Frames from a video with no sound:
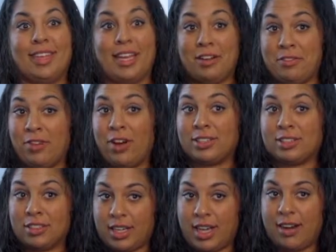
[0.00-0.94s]
in
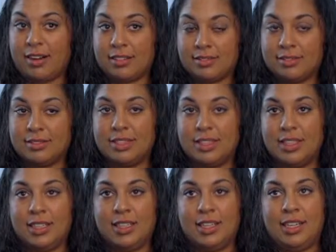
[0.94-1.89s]
foster care.
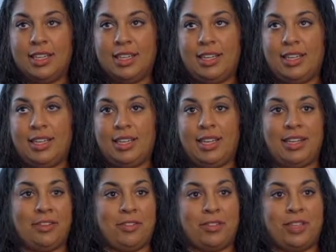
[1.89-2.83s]

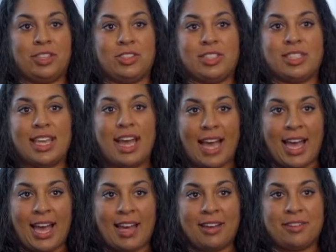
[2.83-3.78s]
And if we just
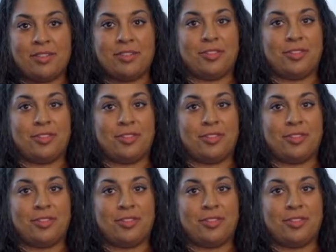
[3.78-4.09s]
have